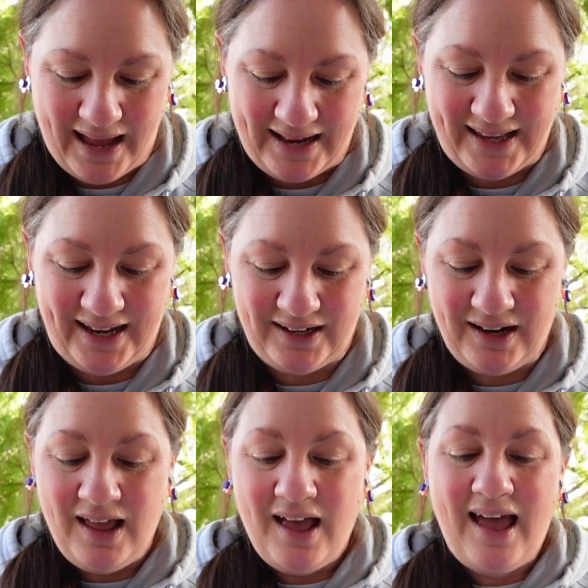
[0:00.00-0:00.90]
And then
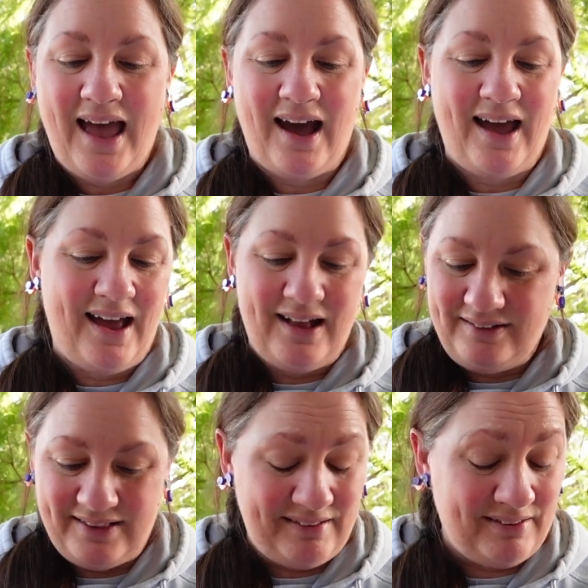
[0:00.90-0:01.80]

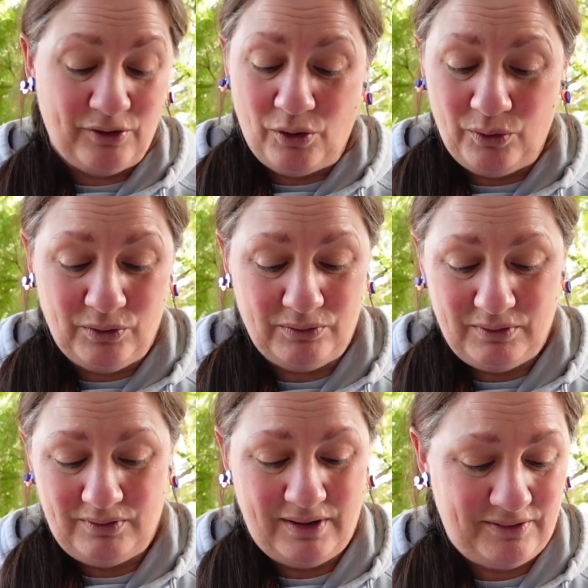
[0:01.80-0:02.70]
this has all
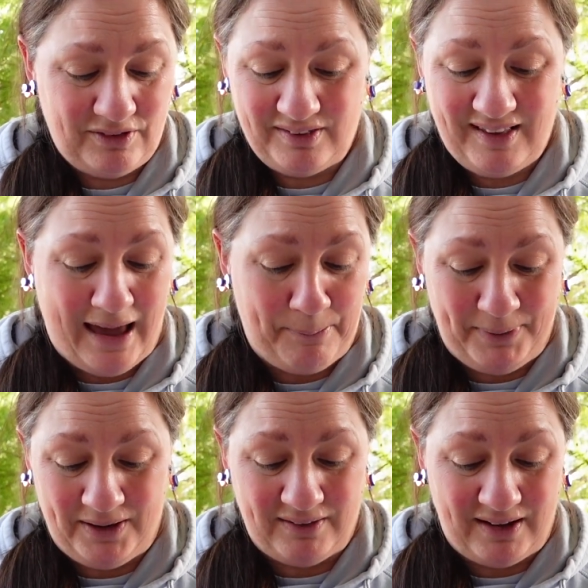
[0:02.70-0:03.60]
just
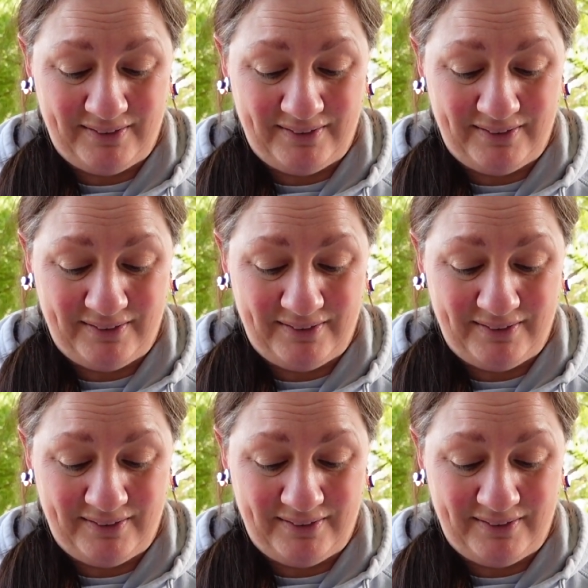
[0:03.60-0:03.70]
happened. I